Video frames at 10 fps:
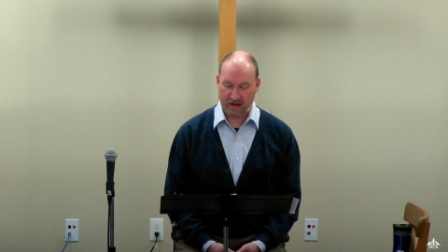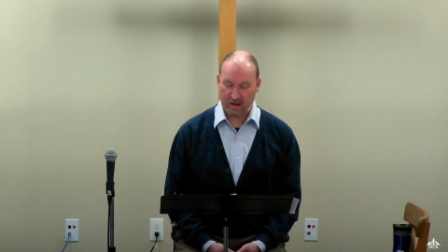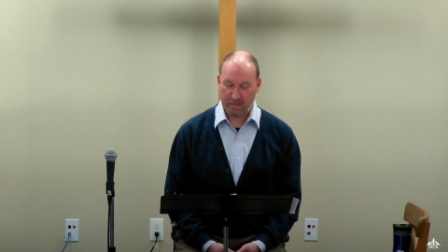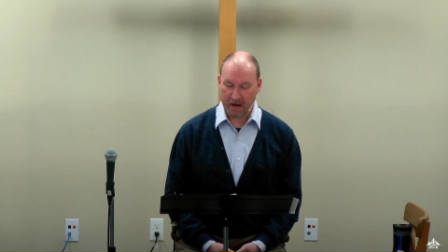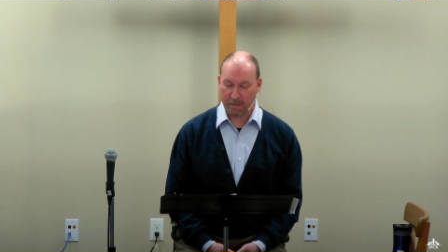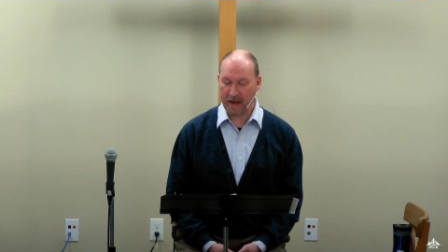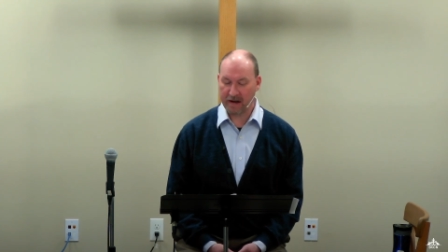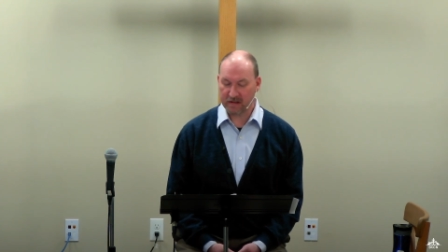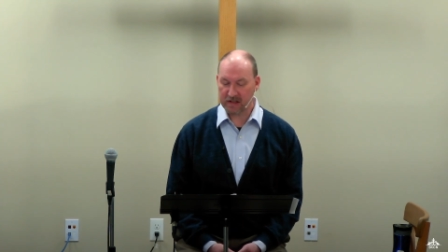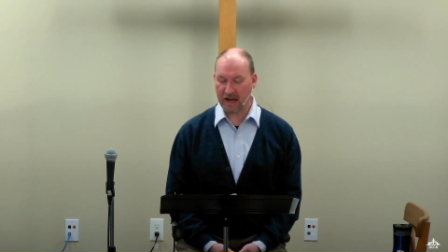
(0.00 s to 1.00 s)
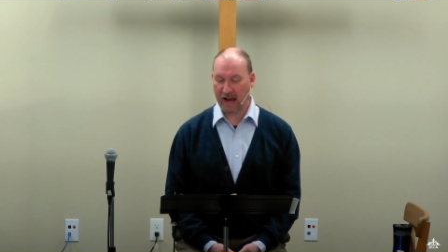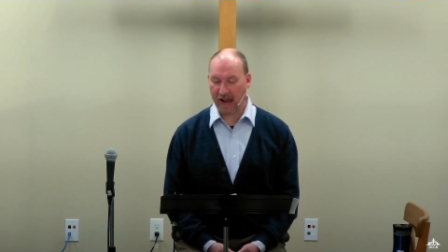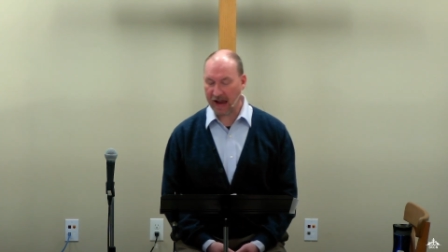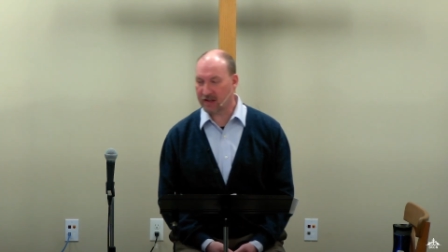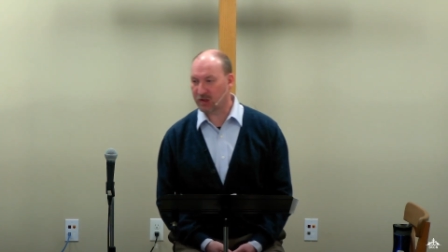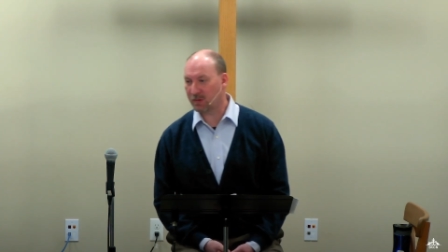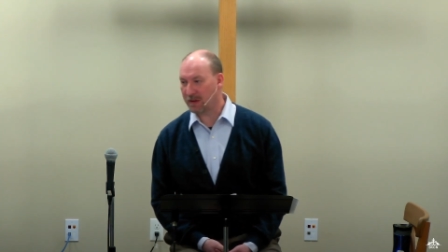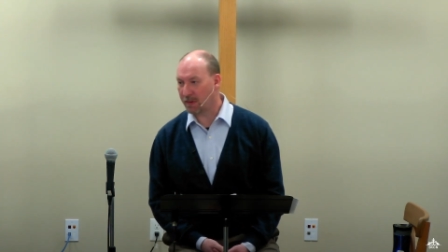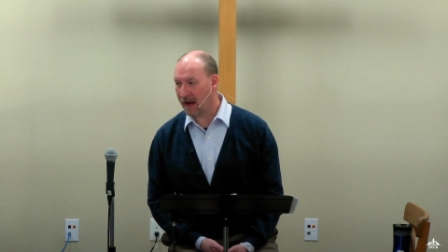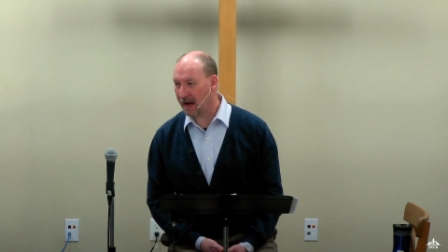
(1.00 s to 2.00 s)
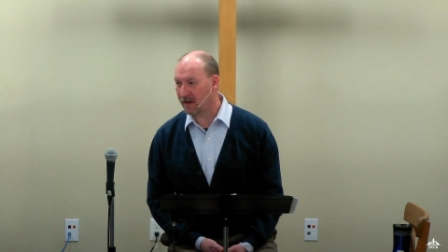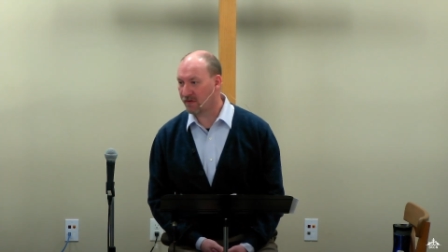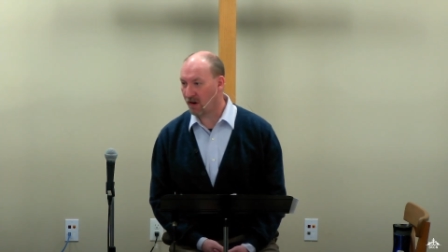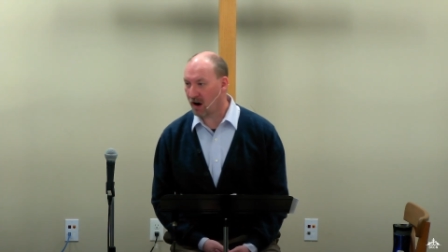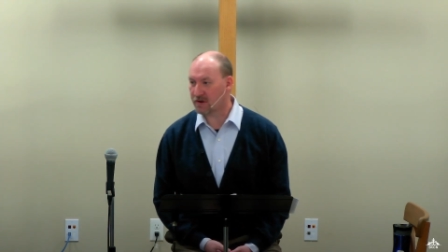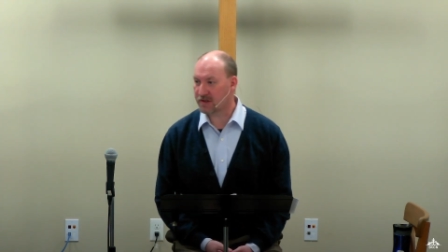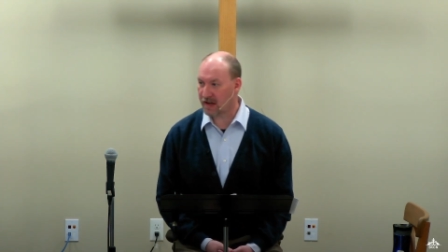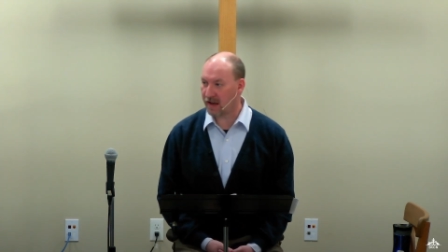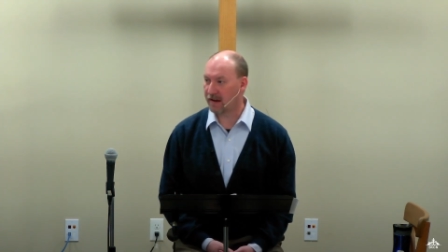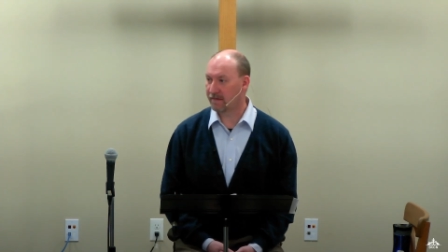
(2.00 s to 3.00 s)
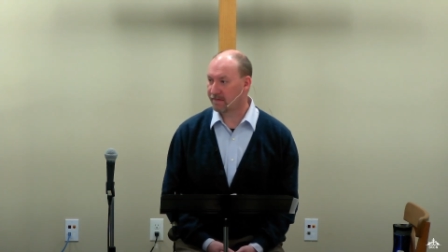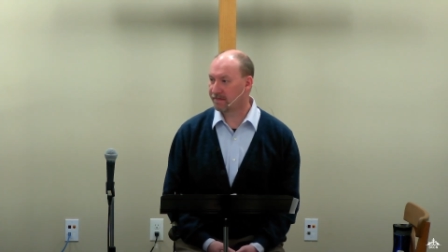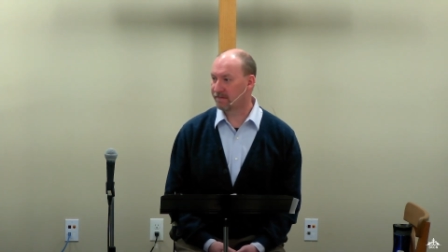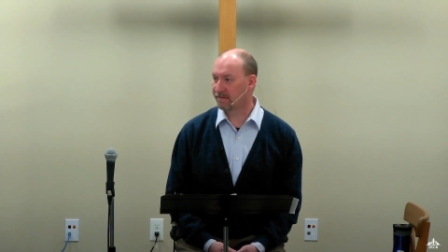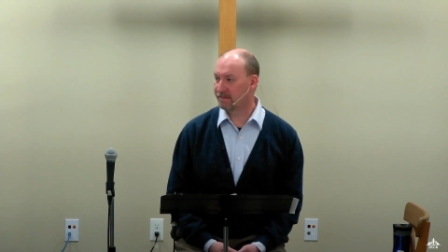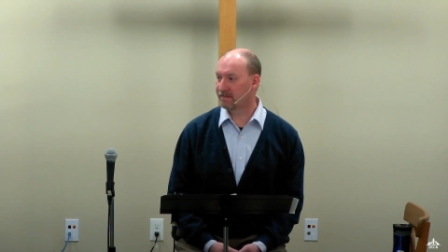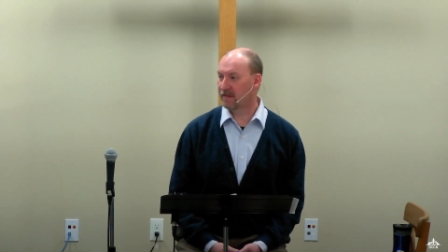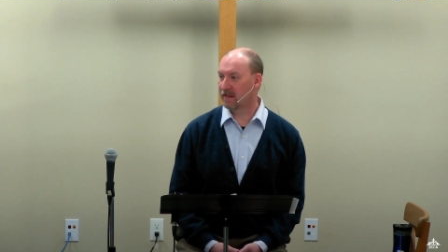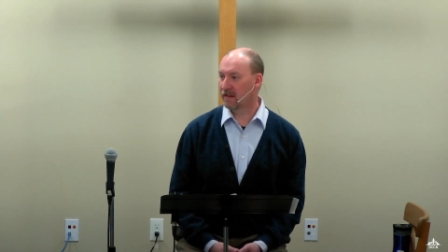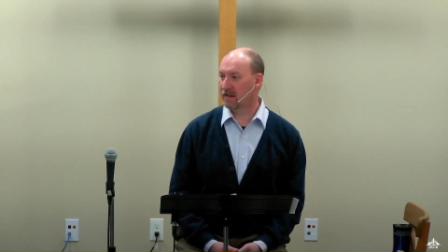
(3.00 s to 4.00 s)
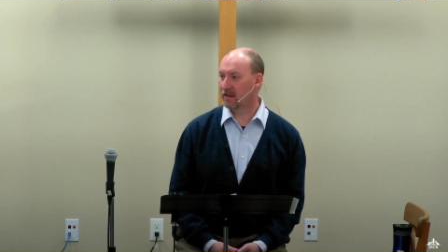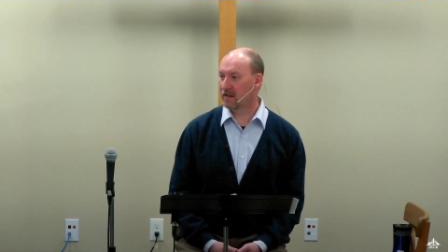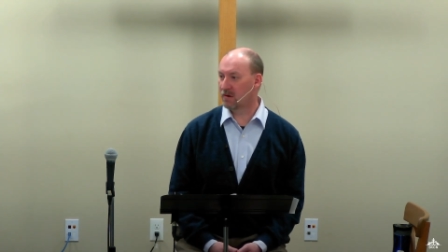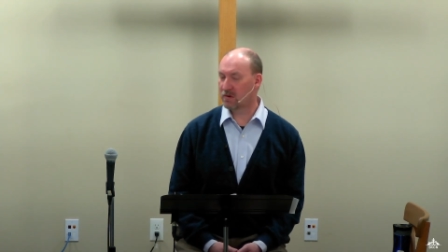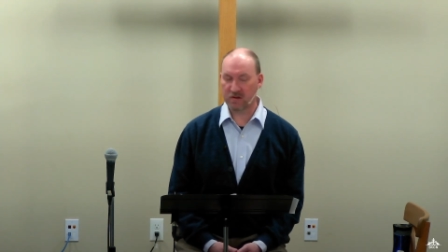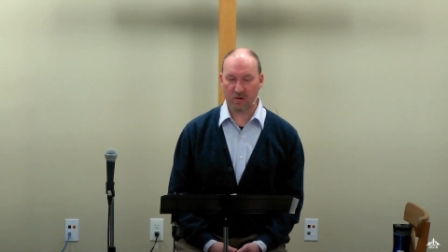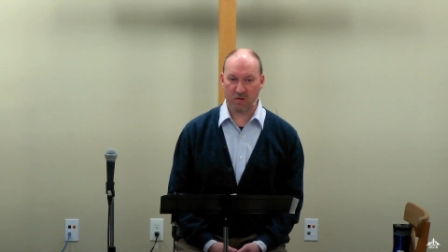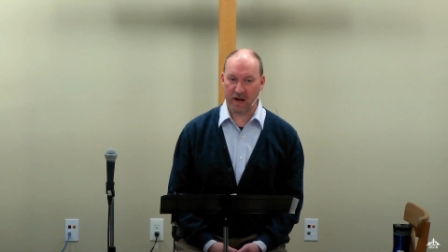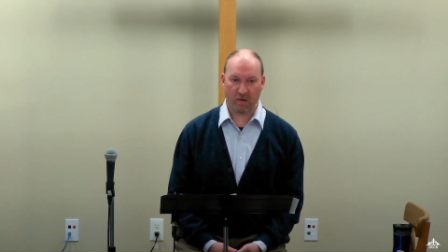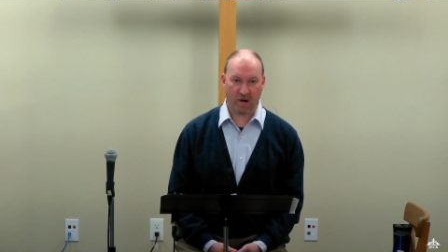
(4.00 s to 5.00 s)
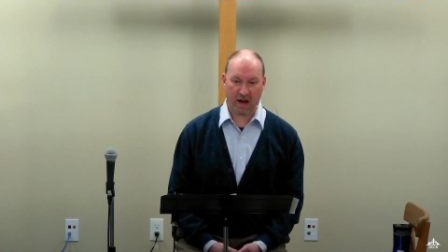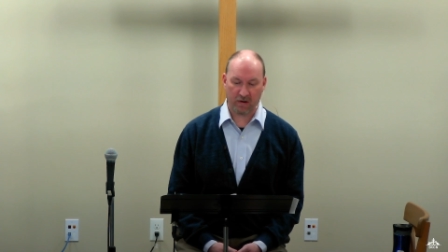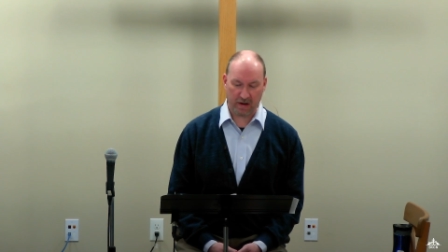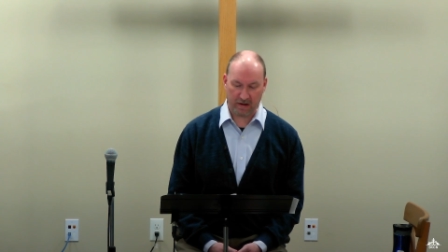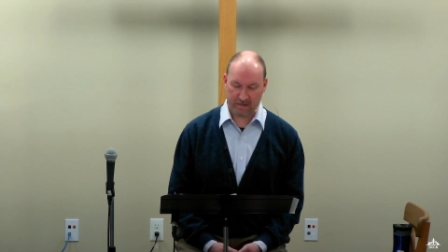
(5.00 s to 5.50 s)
But a penalty had to be paid for our sin. There was no way around it.